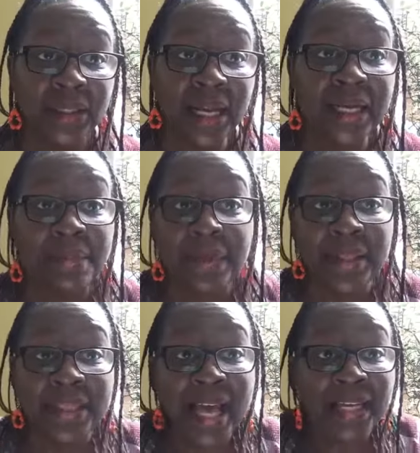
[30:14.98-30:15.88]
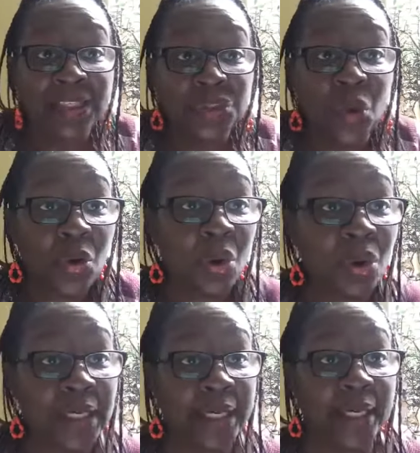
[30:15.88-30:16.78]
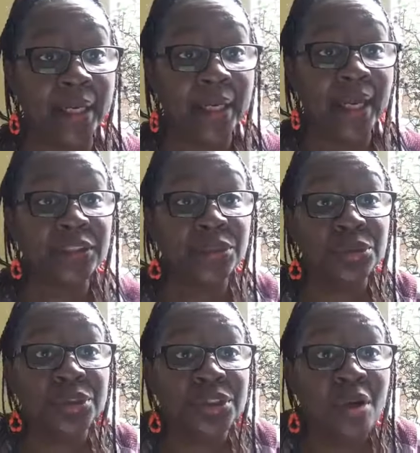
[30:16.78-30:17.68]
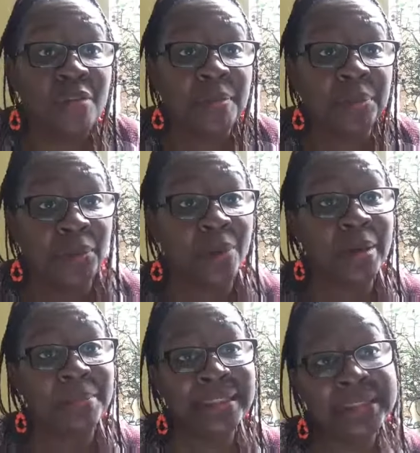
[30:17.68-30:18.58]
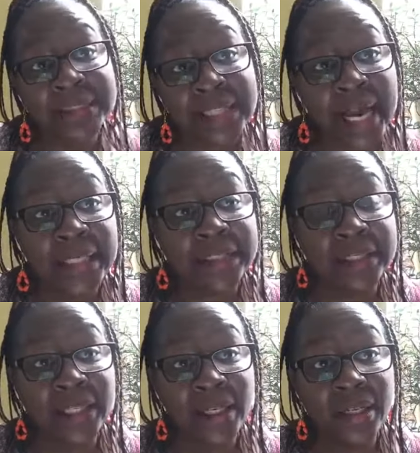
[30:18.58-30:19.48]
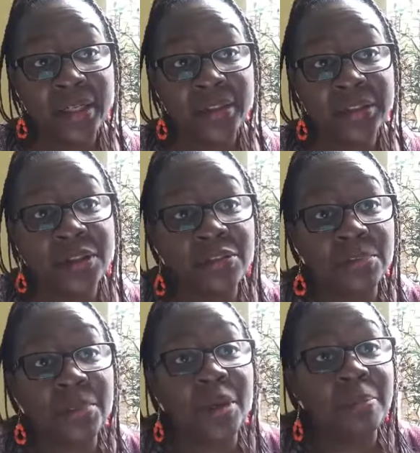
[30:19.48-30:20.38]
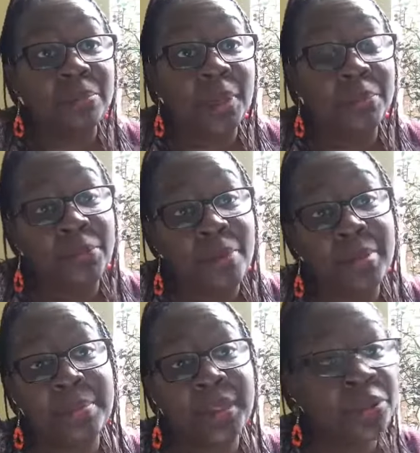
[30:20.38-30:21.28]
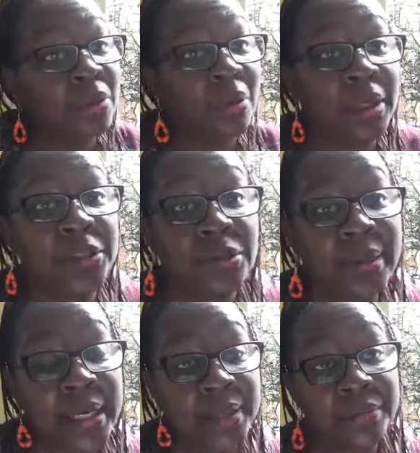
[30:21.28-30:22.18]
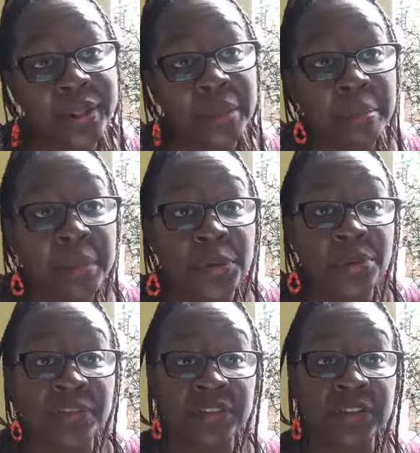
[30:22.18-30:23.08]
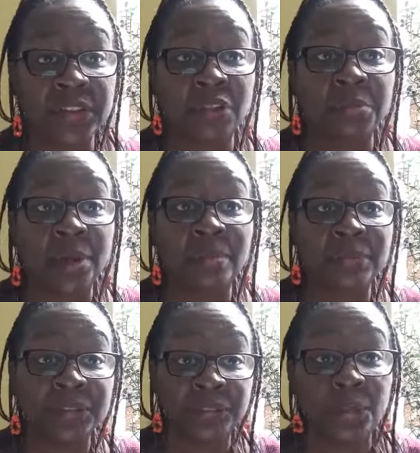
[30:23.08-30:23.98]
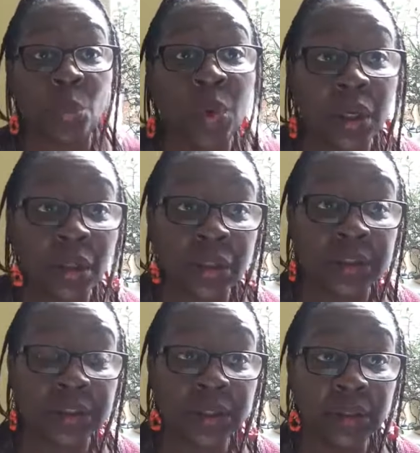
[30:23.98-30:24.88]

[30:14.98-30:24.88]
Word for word: And maybe that is your calling. And so you solve a problem in society. You solve a, pro- a problem in your, in your area. Maybe you even solve problems for the world.